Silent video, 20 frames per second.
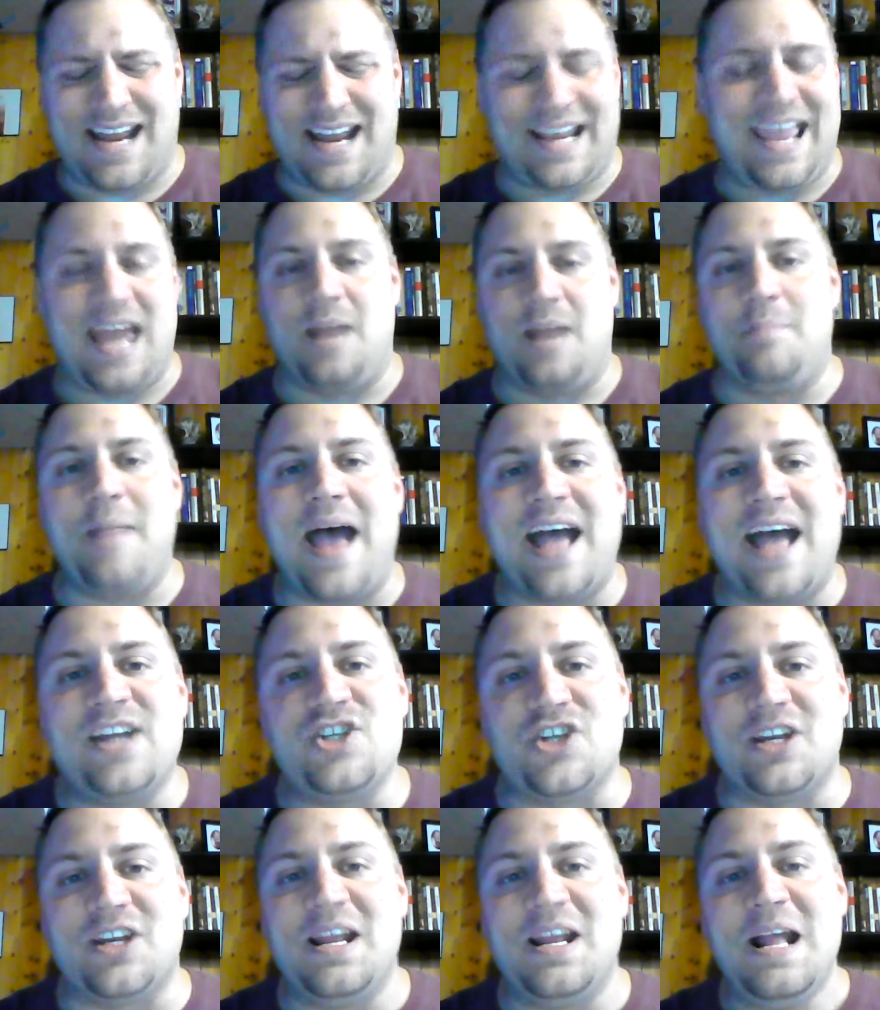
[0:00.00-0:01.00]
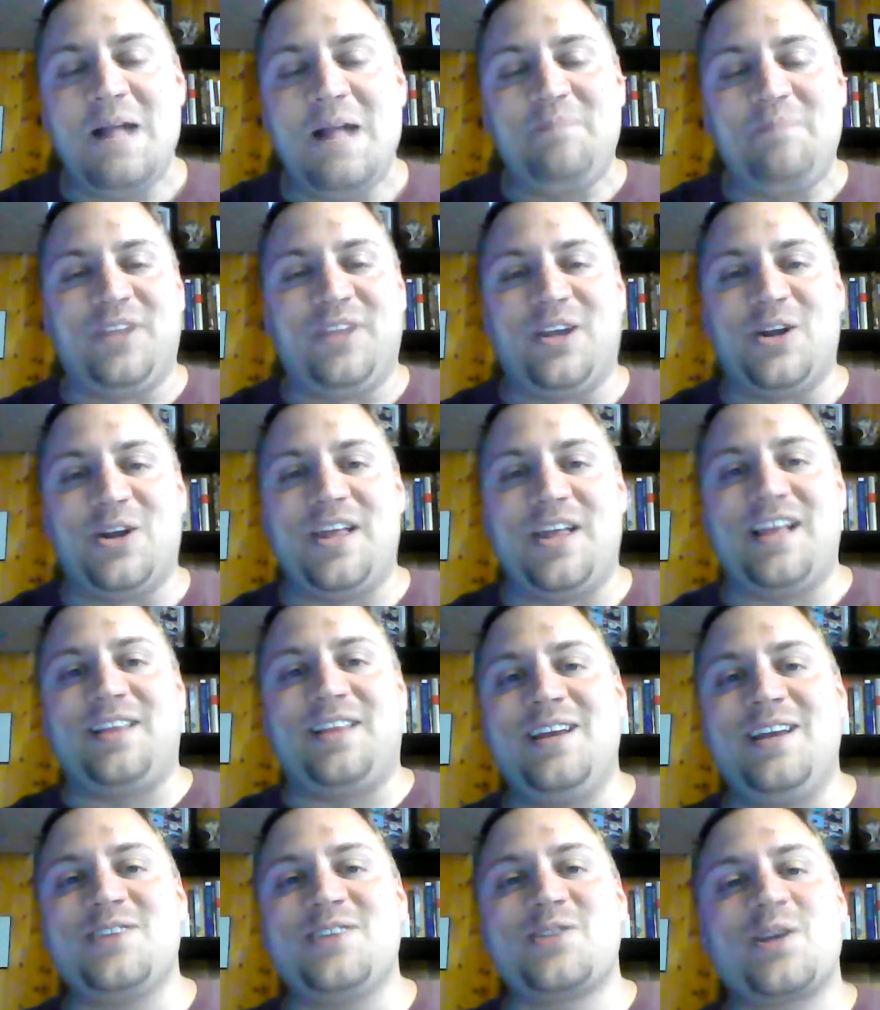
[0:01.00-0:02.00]
I can't imagine,
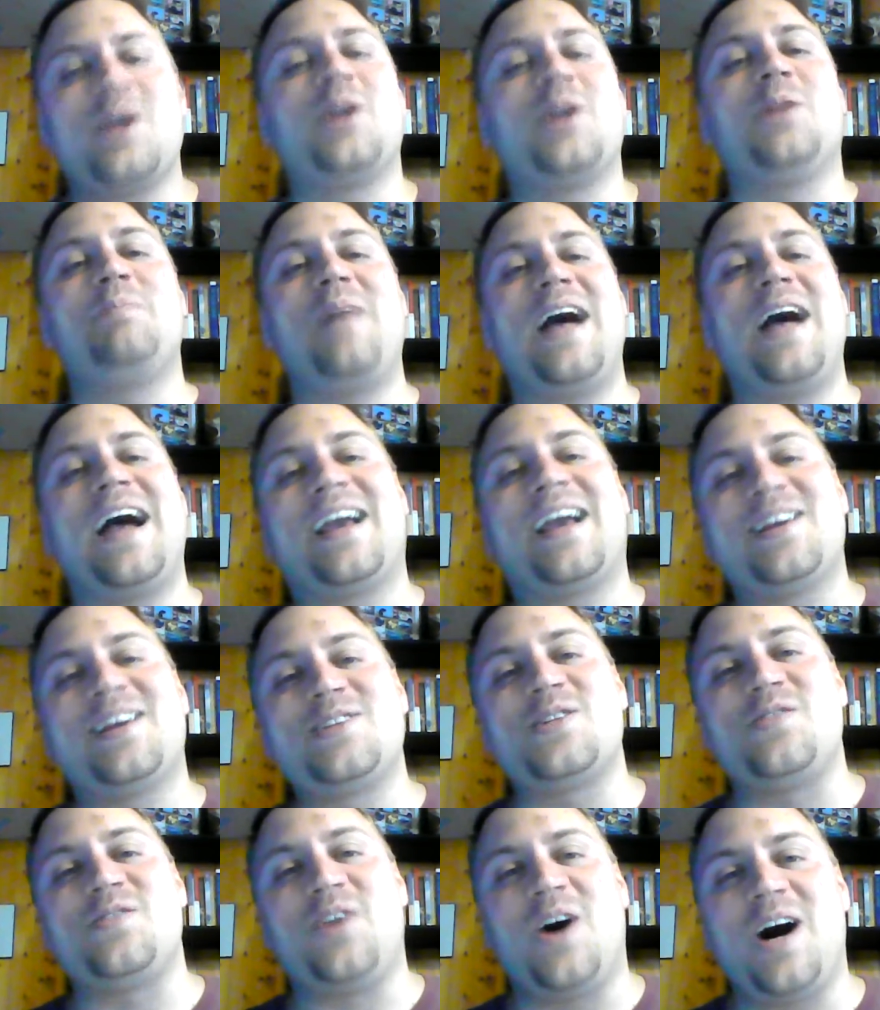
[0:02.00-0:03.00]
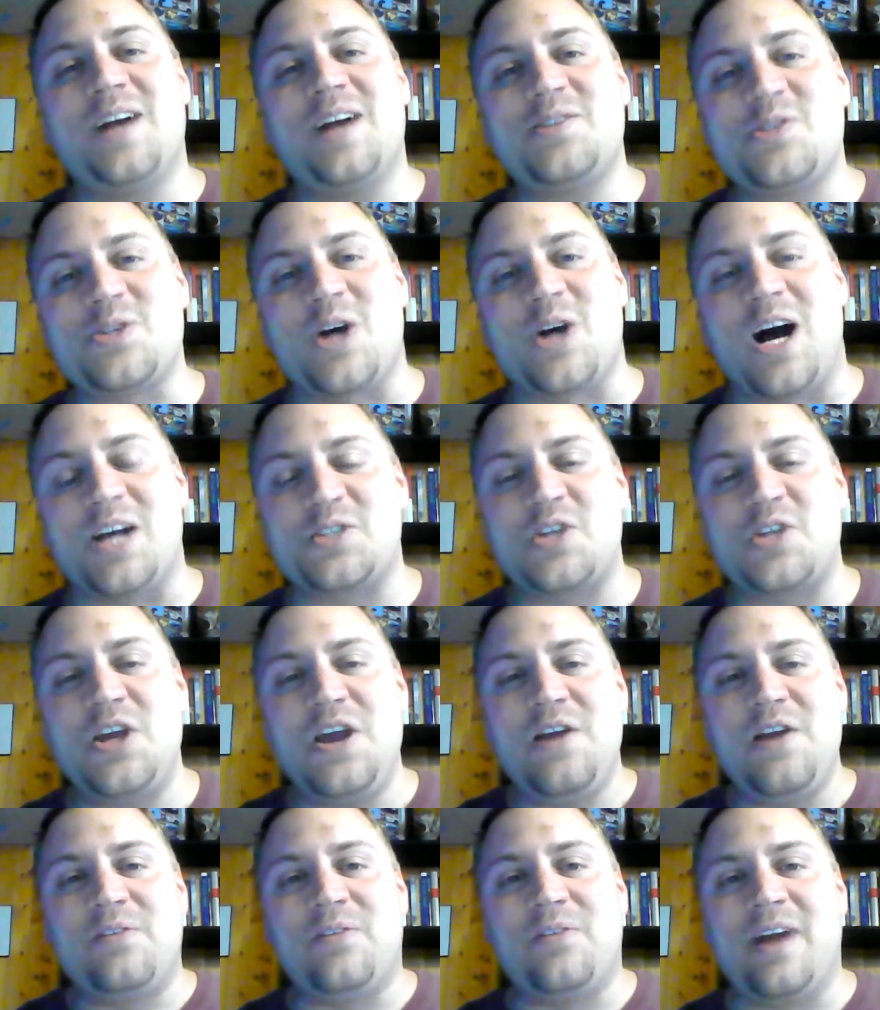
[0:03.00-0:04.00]
these little packets of hot sauce,
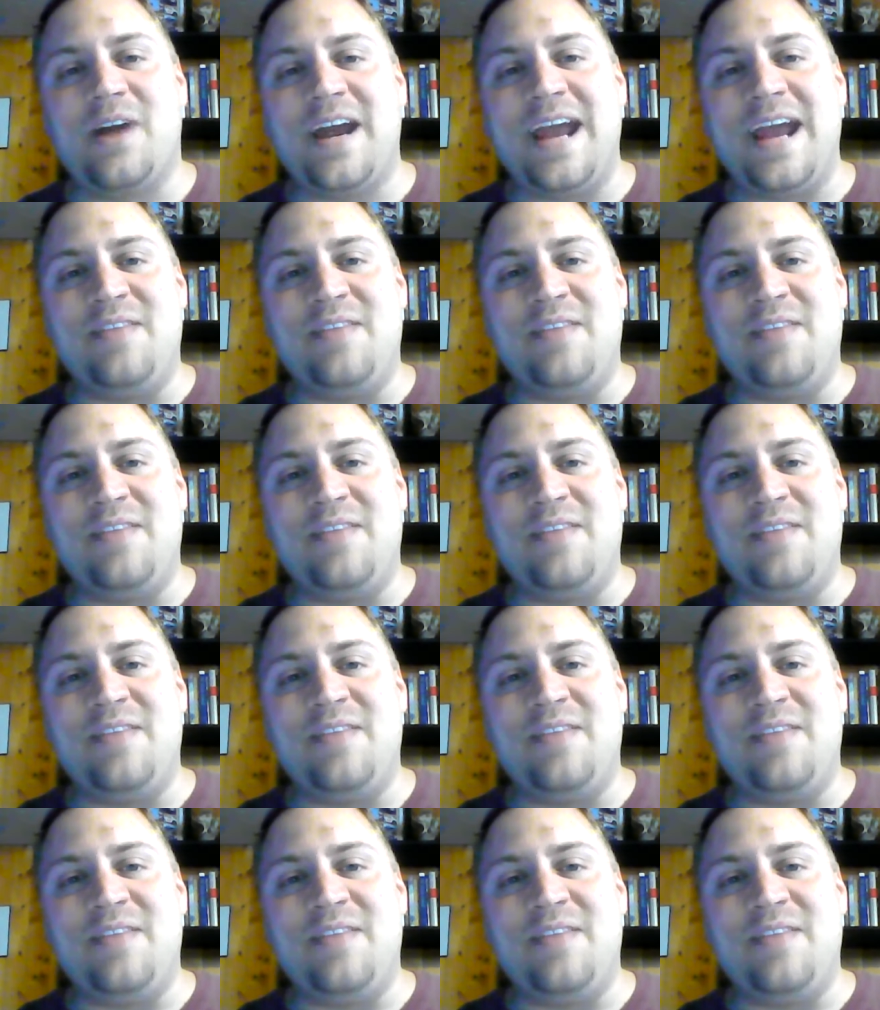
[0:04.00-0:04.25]
right?